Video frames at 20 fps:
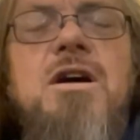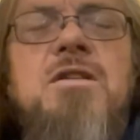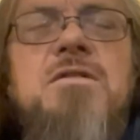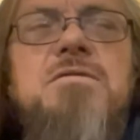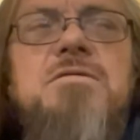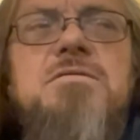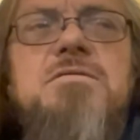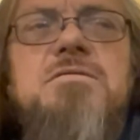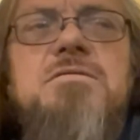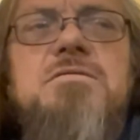
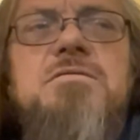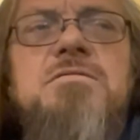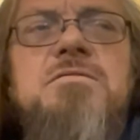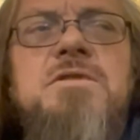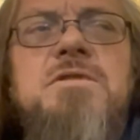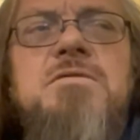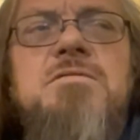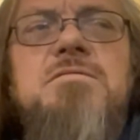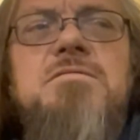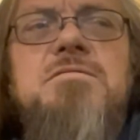Oh,
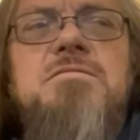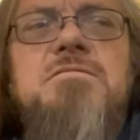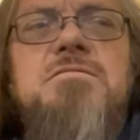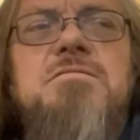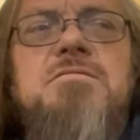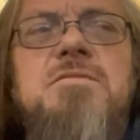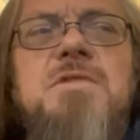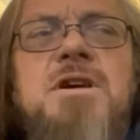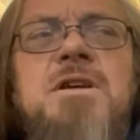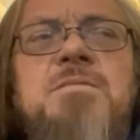well,
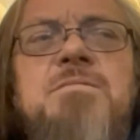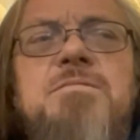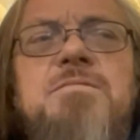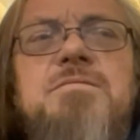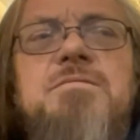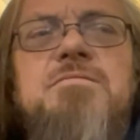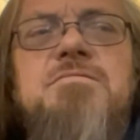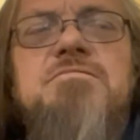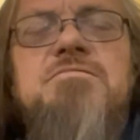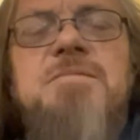um,
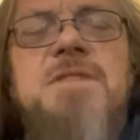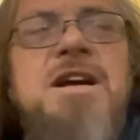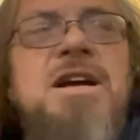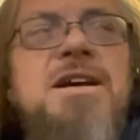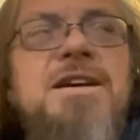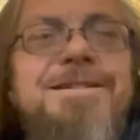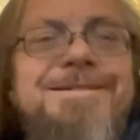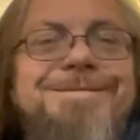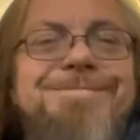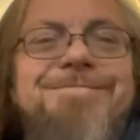
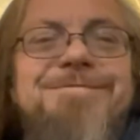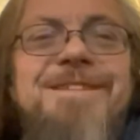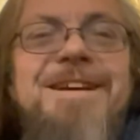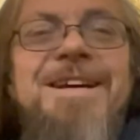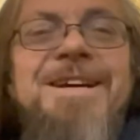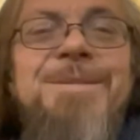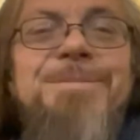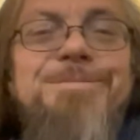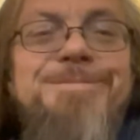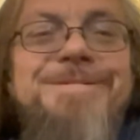uh,
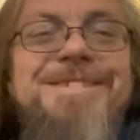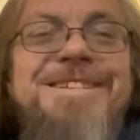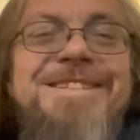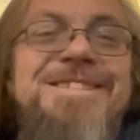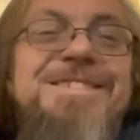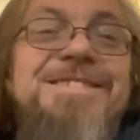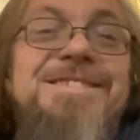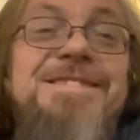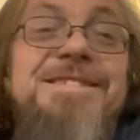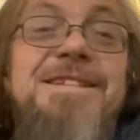um,
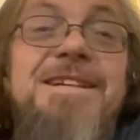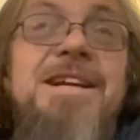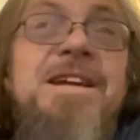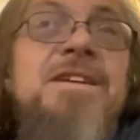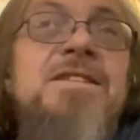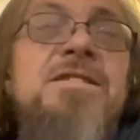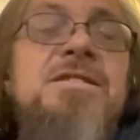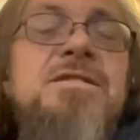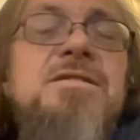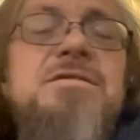
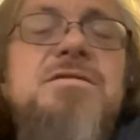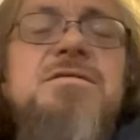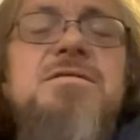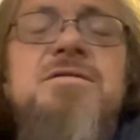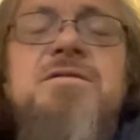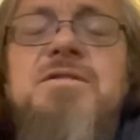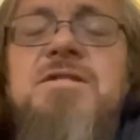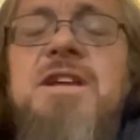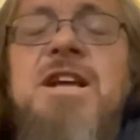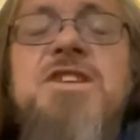I go,
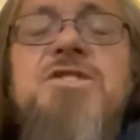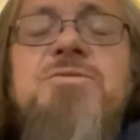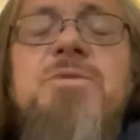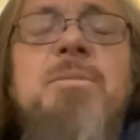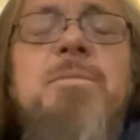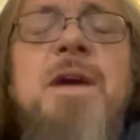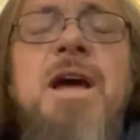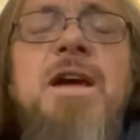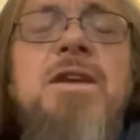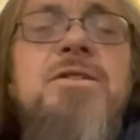that's
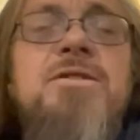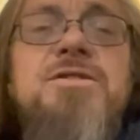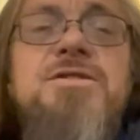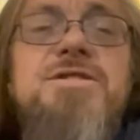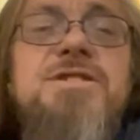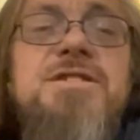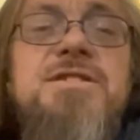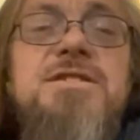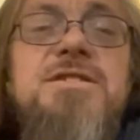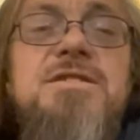what
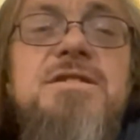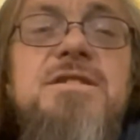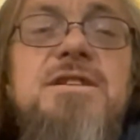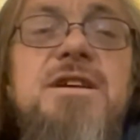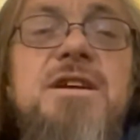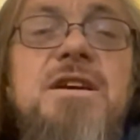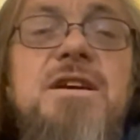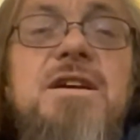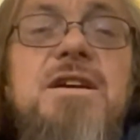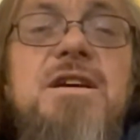matters.
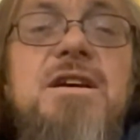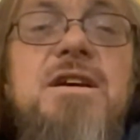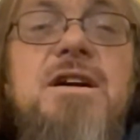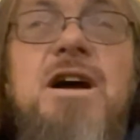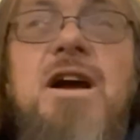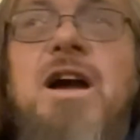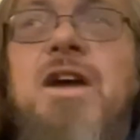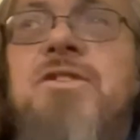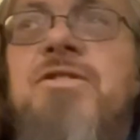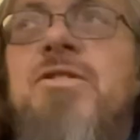
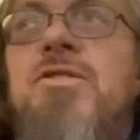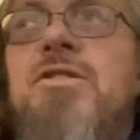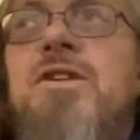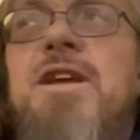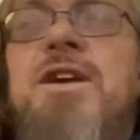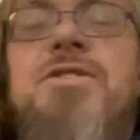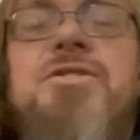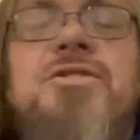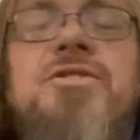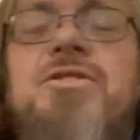You
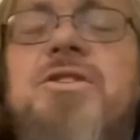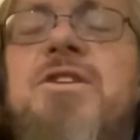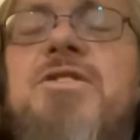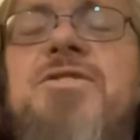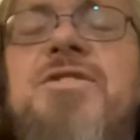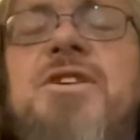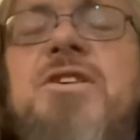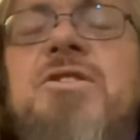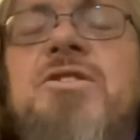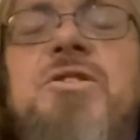can
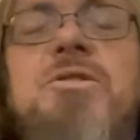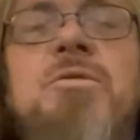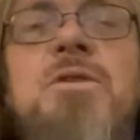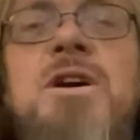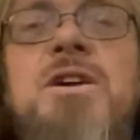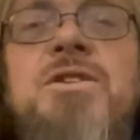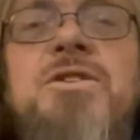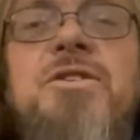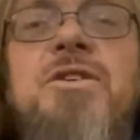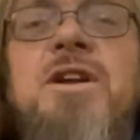exercise all you
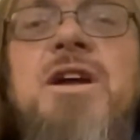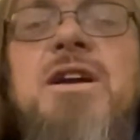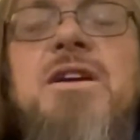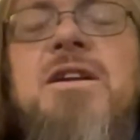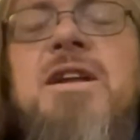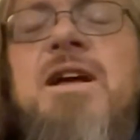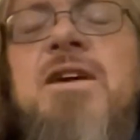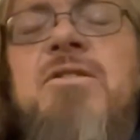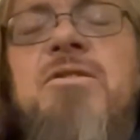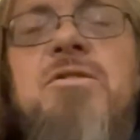want. You're
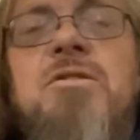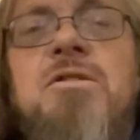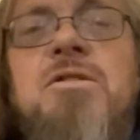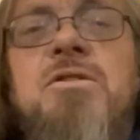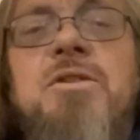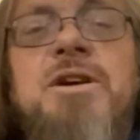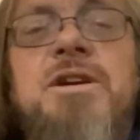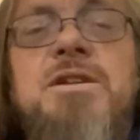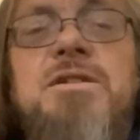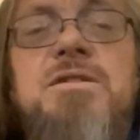not going to
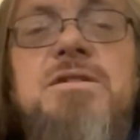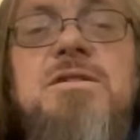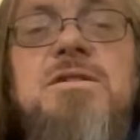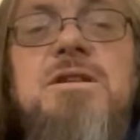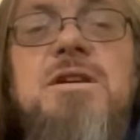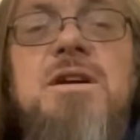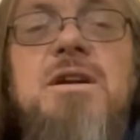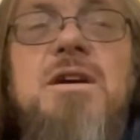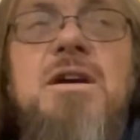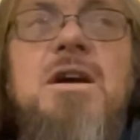outgrow it.
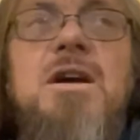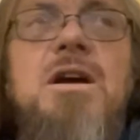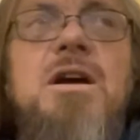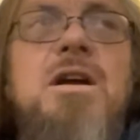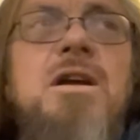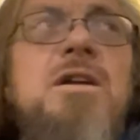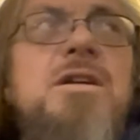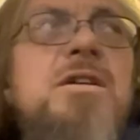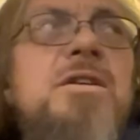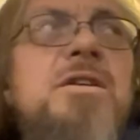
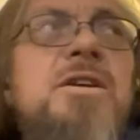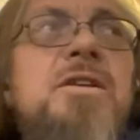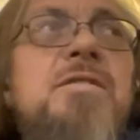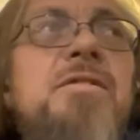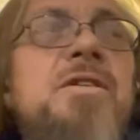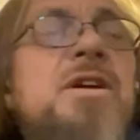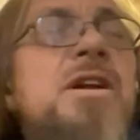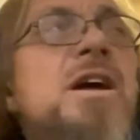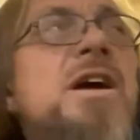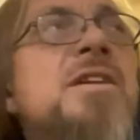
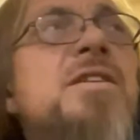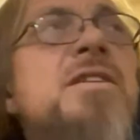Give you an